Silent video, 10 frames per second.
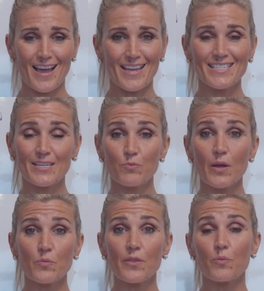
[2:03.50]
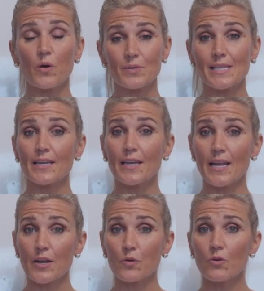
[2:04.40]
I did one with what was then
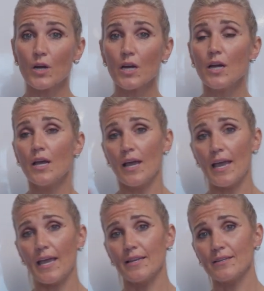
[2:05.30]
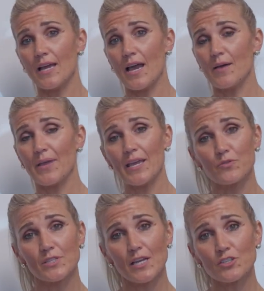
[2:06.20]
Kineticor and
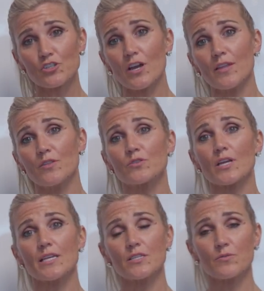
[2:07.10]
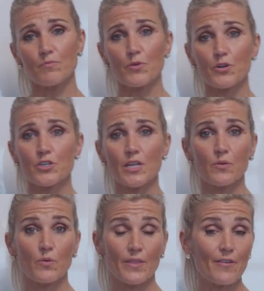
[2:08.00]
Ado Zelstra, and those guys merged
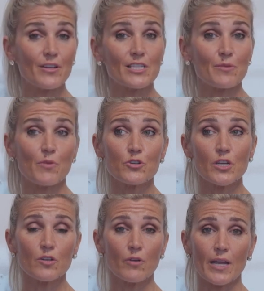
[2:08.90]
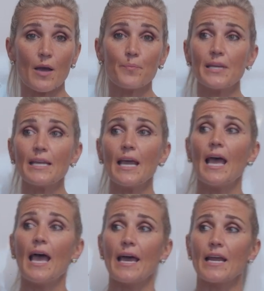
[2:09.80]
in with Evidence in Motion, great company.
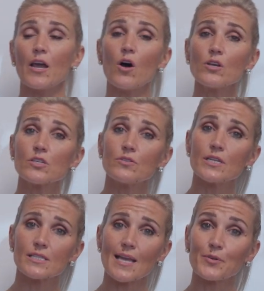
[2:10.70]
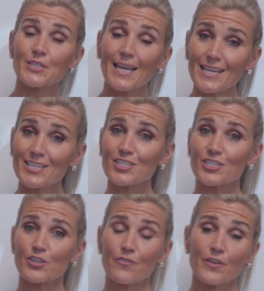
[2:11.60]
And I also did a simultaneous
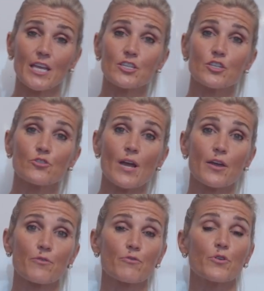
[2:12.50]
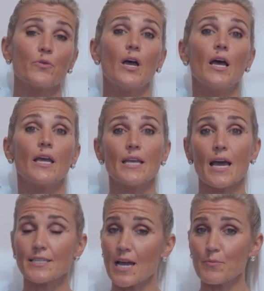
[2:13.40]
certification track through
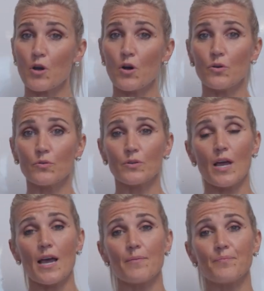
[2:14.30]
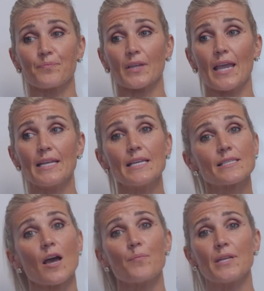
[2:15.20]
Jan Damerholt and
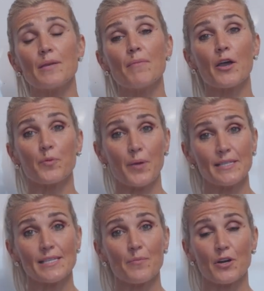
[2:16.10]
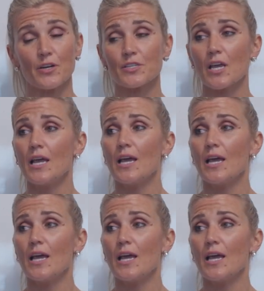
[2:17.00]
his company, Myopain Seminars.